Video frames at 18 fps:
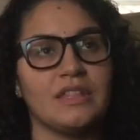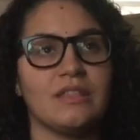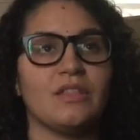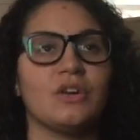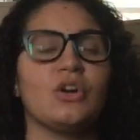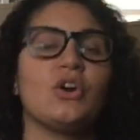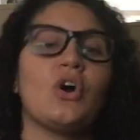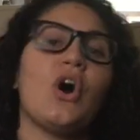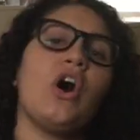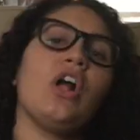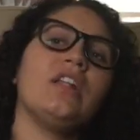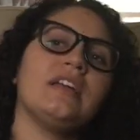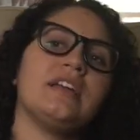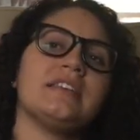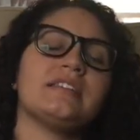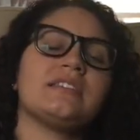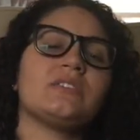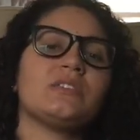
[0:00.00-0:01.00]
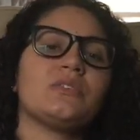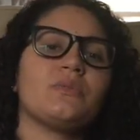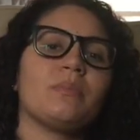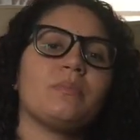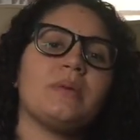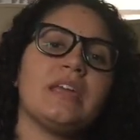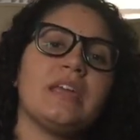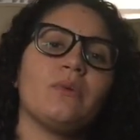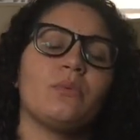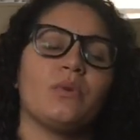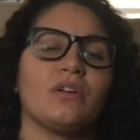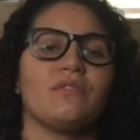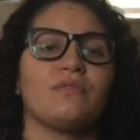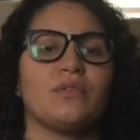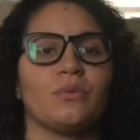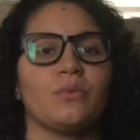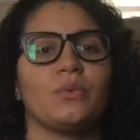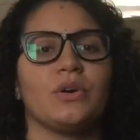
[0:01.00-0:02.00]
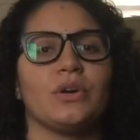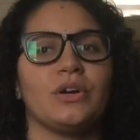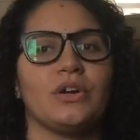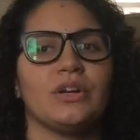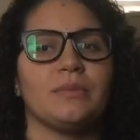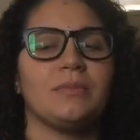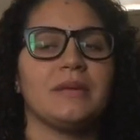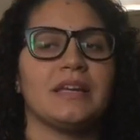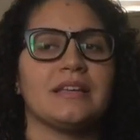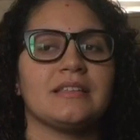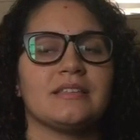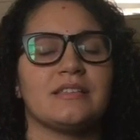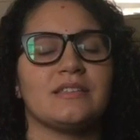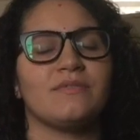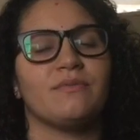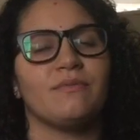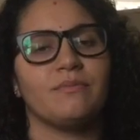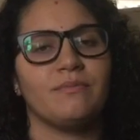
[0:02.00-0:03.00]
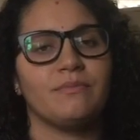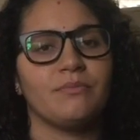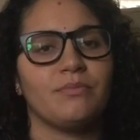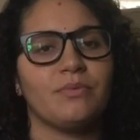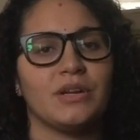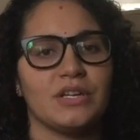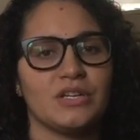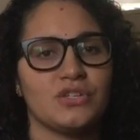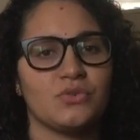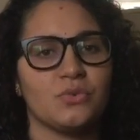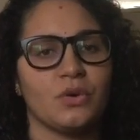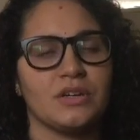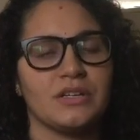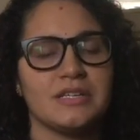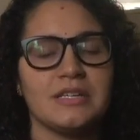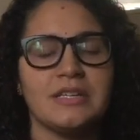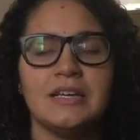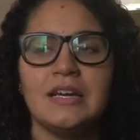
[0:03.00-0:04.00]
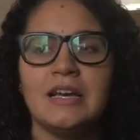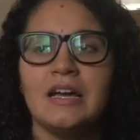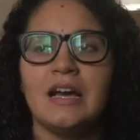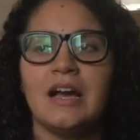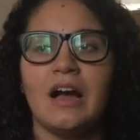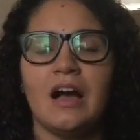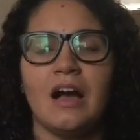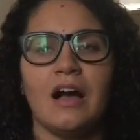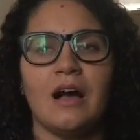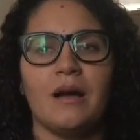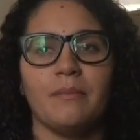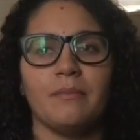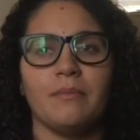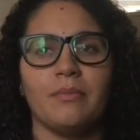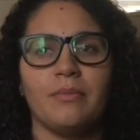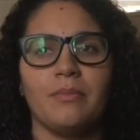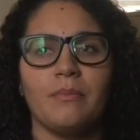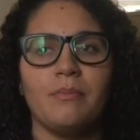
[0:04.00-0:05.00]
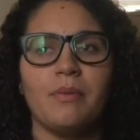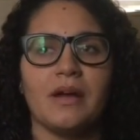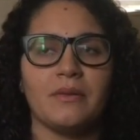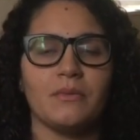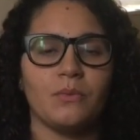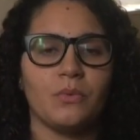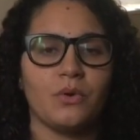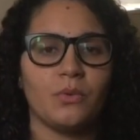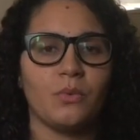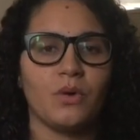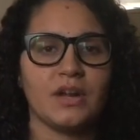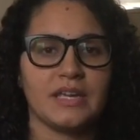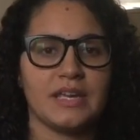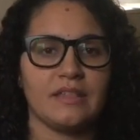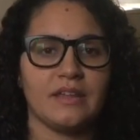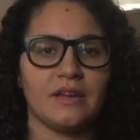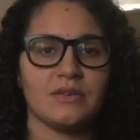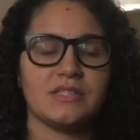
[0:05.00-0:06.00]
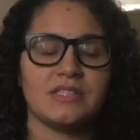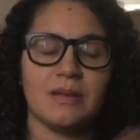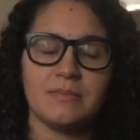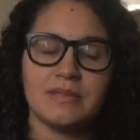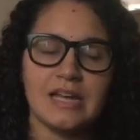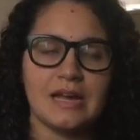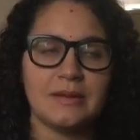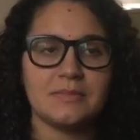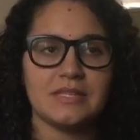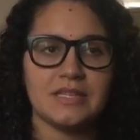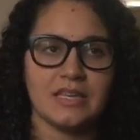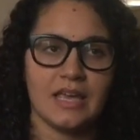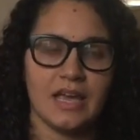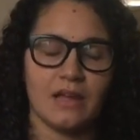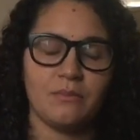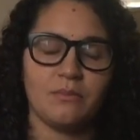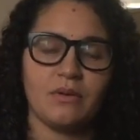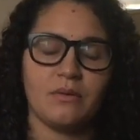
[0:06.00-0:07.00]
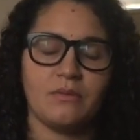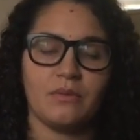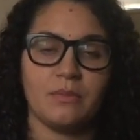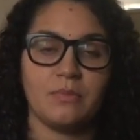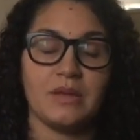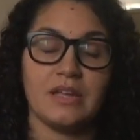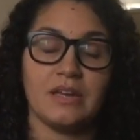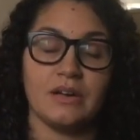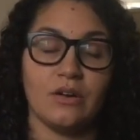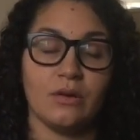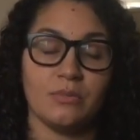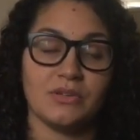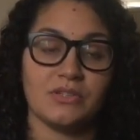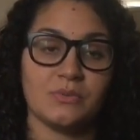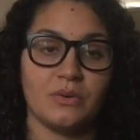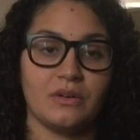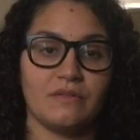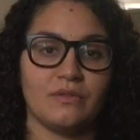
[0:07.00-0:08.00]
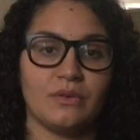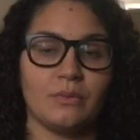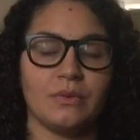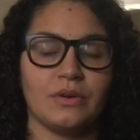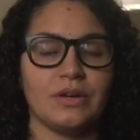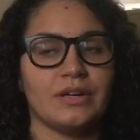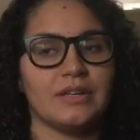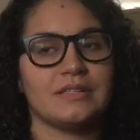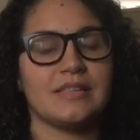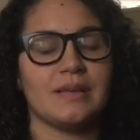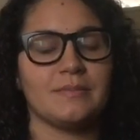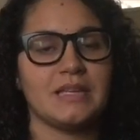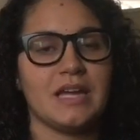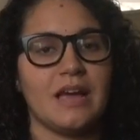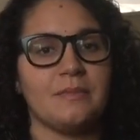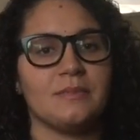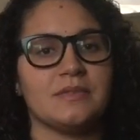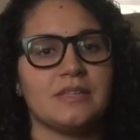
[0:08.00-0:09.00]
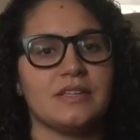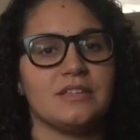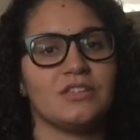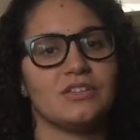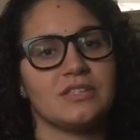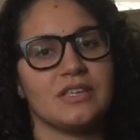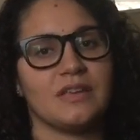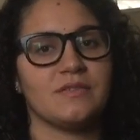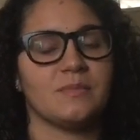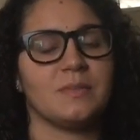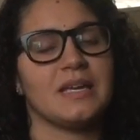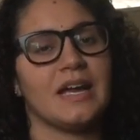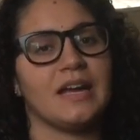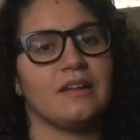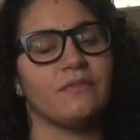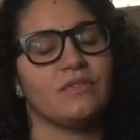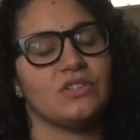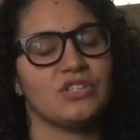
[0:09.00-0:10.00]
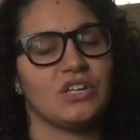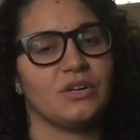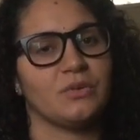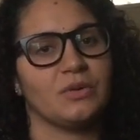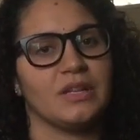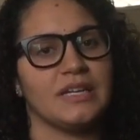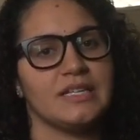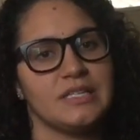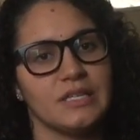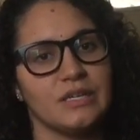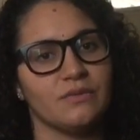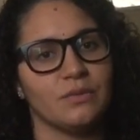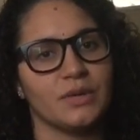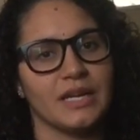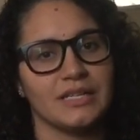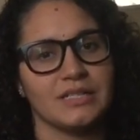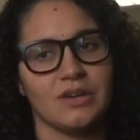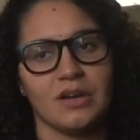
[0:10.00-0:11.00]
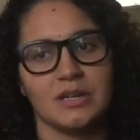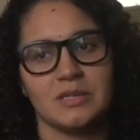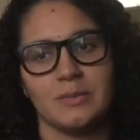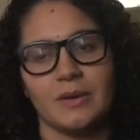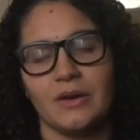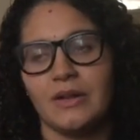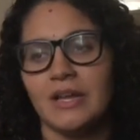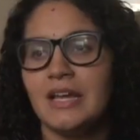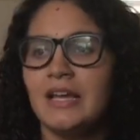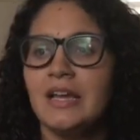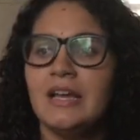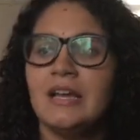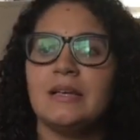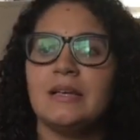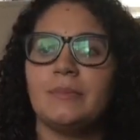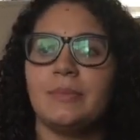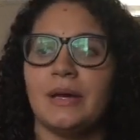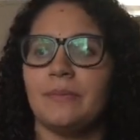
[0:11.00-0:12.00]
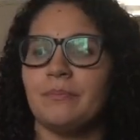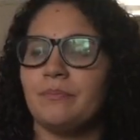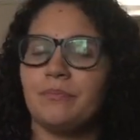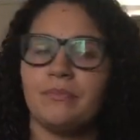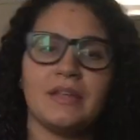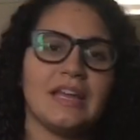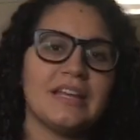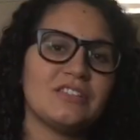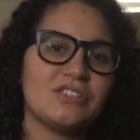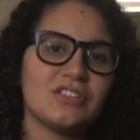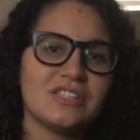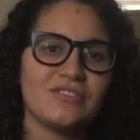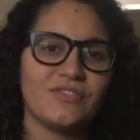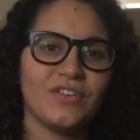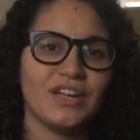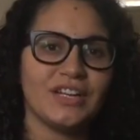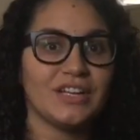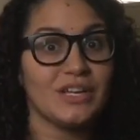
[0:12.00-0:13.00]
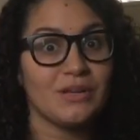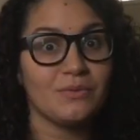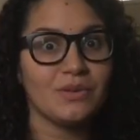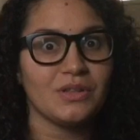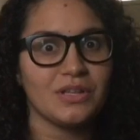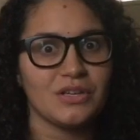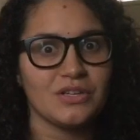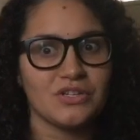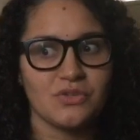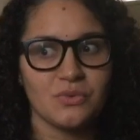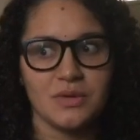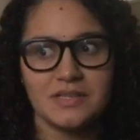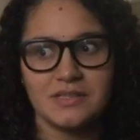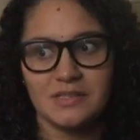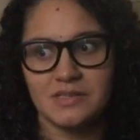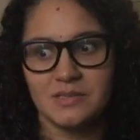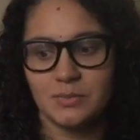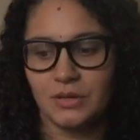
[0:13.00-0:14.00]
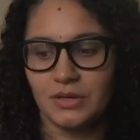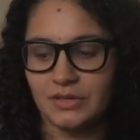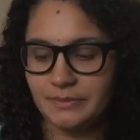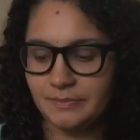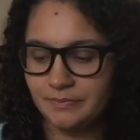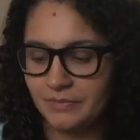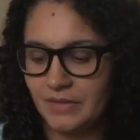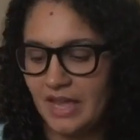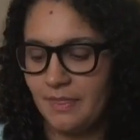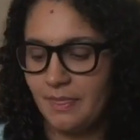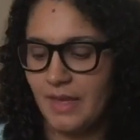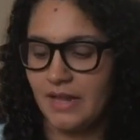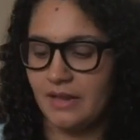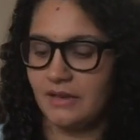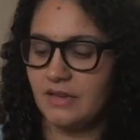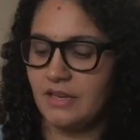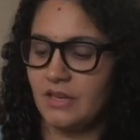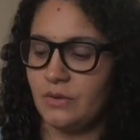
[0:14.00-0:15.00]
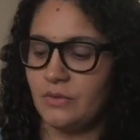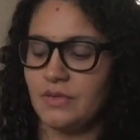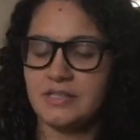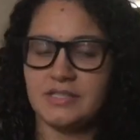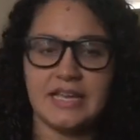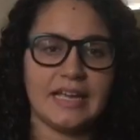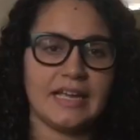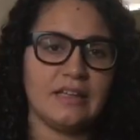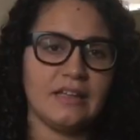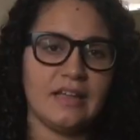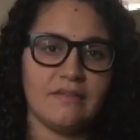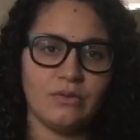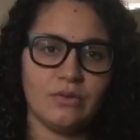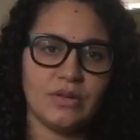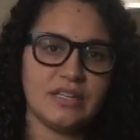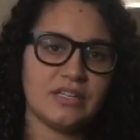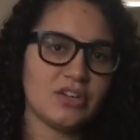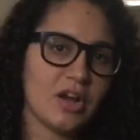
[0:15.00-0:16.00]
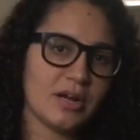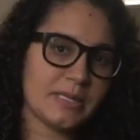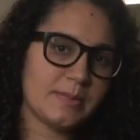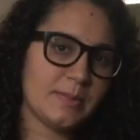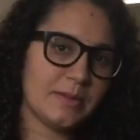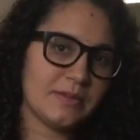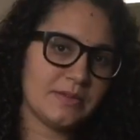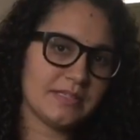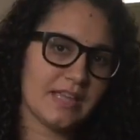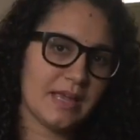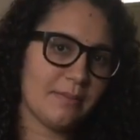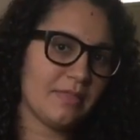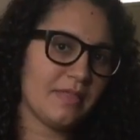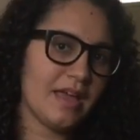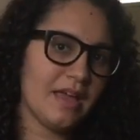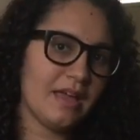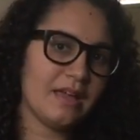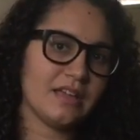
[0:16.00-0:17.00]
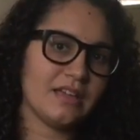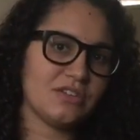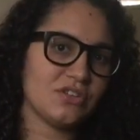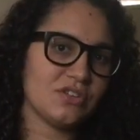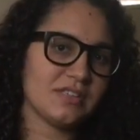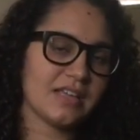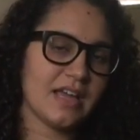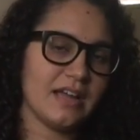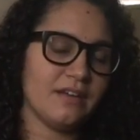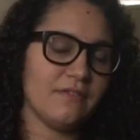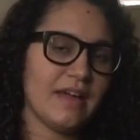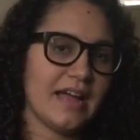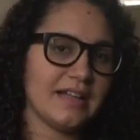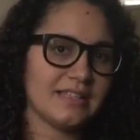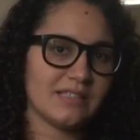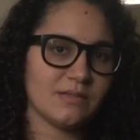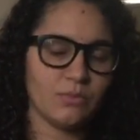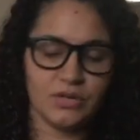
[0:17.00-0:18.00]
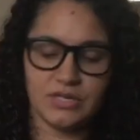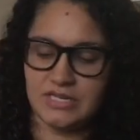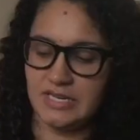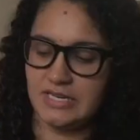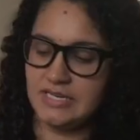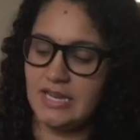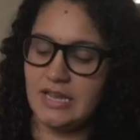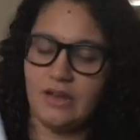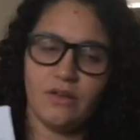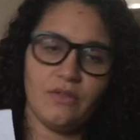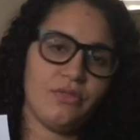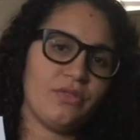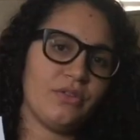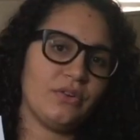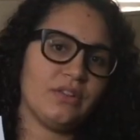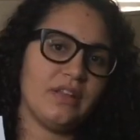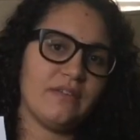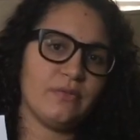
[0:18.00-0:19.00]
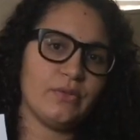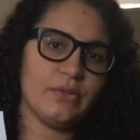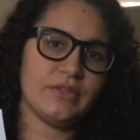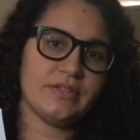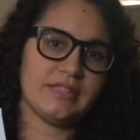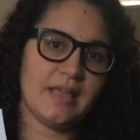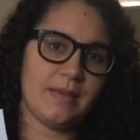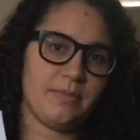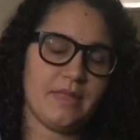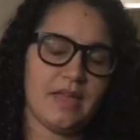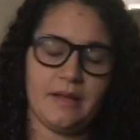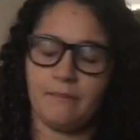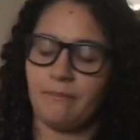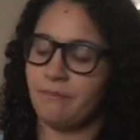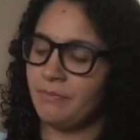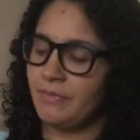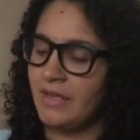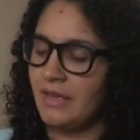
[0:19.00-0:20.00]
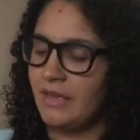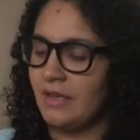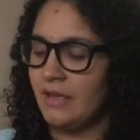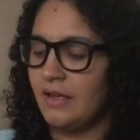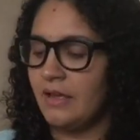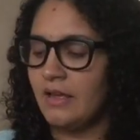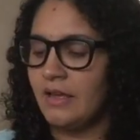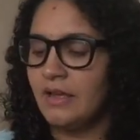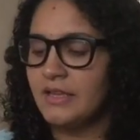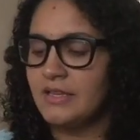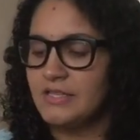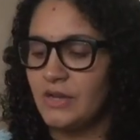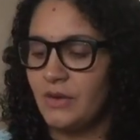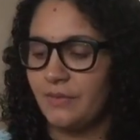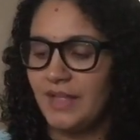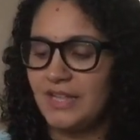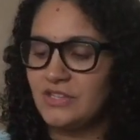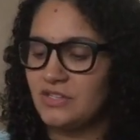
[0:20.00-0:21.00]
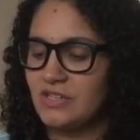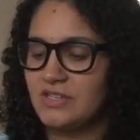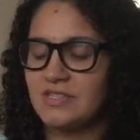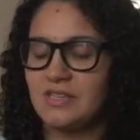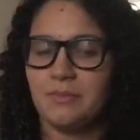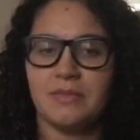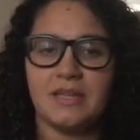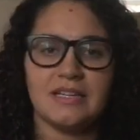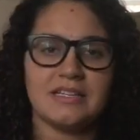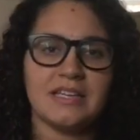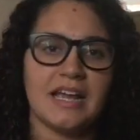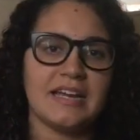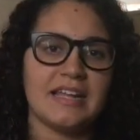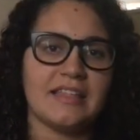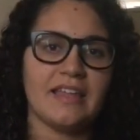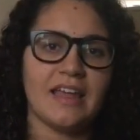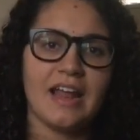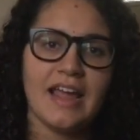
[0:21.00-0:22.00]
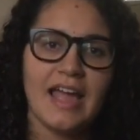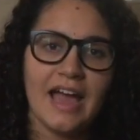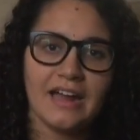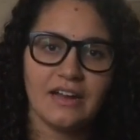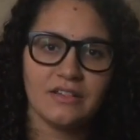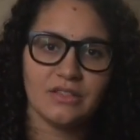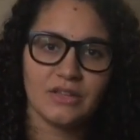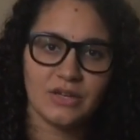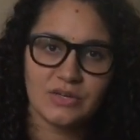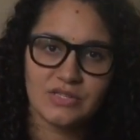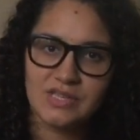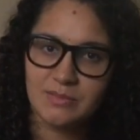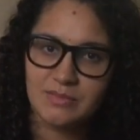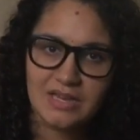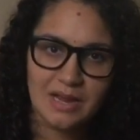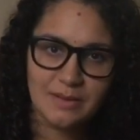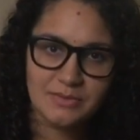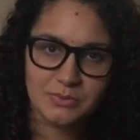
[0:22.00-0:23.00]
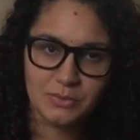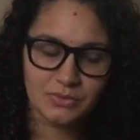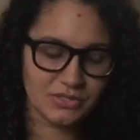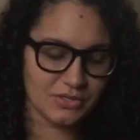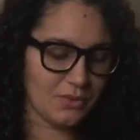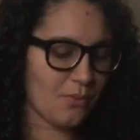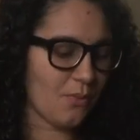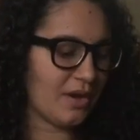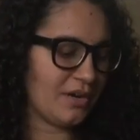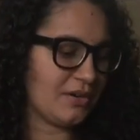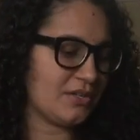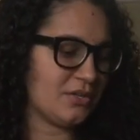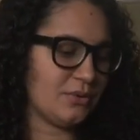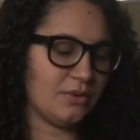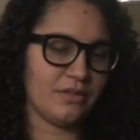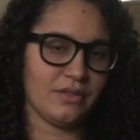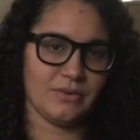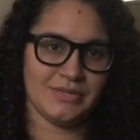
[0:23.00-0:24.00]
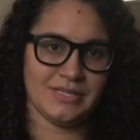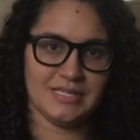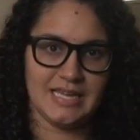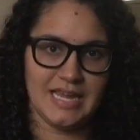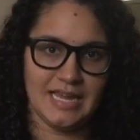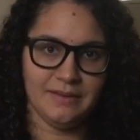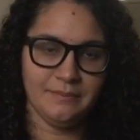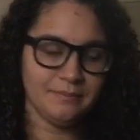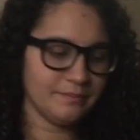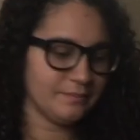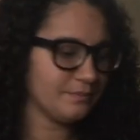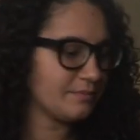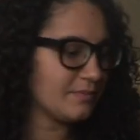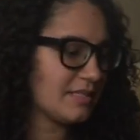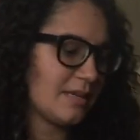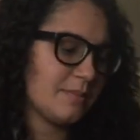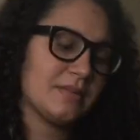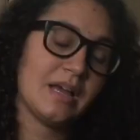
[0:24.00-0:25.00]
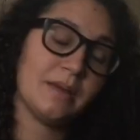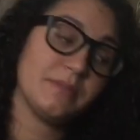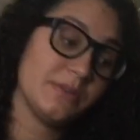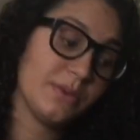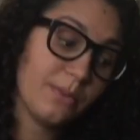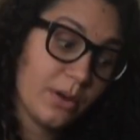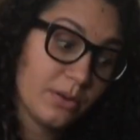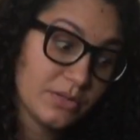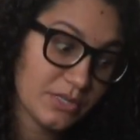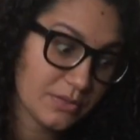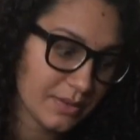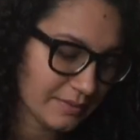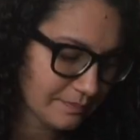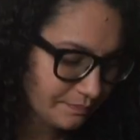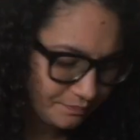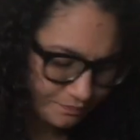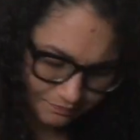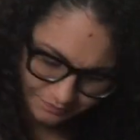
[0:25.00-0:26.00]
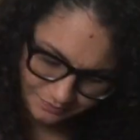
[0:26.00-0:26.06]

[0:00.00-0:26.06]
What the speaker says: The goal is to repeat word for word because it's pretty short. But we're working there. Sometimes he can repeat it almost word for word. Sometimes he just gives me kind of a general idea of what I talked about. But it's just fun and he really enjoys this book. And then, you know, the 2nd level, it talks about the same thing. It just kind of adds some more detail. 3rd level, the same thing. So that's just something tiny that I add in there. Sometimes we'll do 1 or 2 of those a day. Sometimes we won't do it.